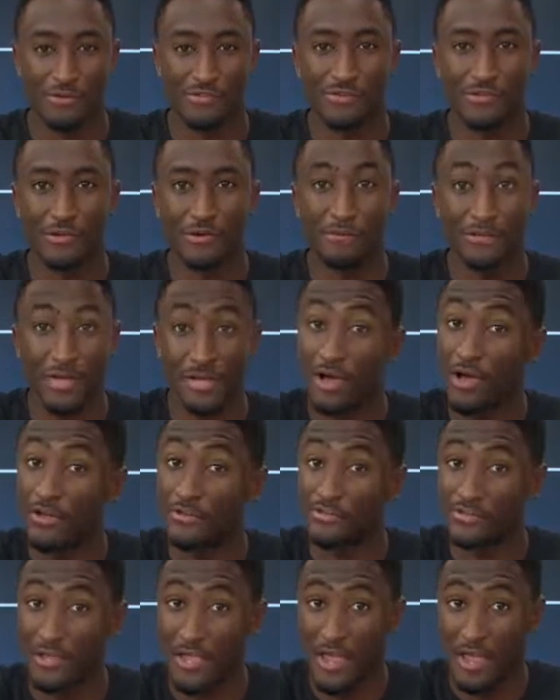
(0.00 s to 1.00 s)
this year
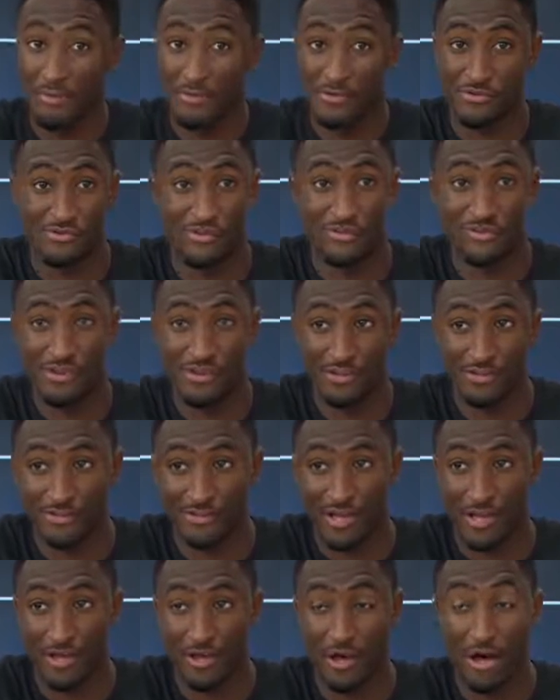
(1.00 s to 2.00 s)
because the cameras just didn't
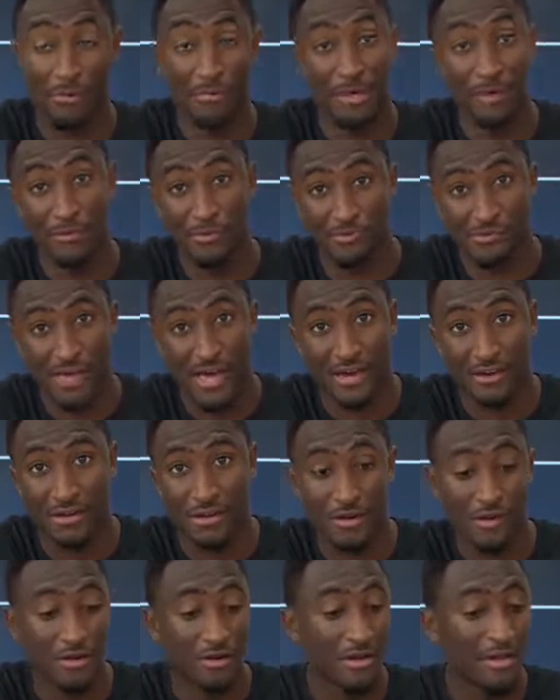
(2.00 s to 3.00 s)
stack up. It was that
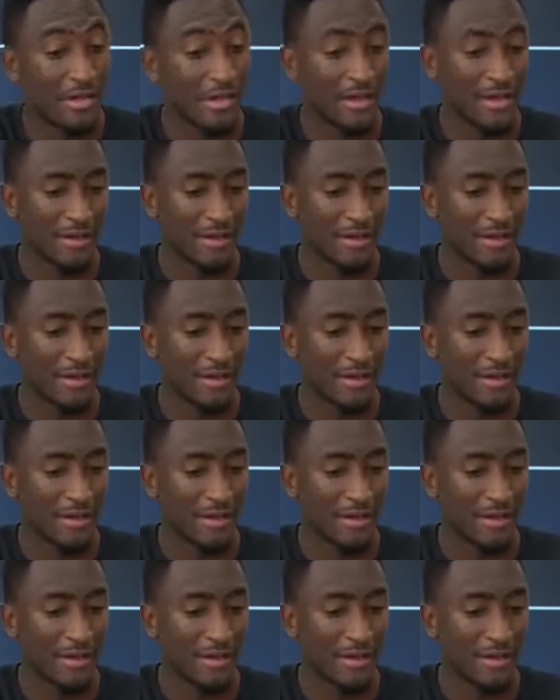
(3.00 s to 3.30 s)
good.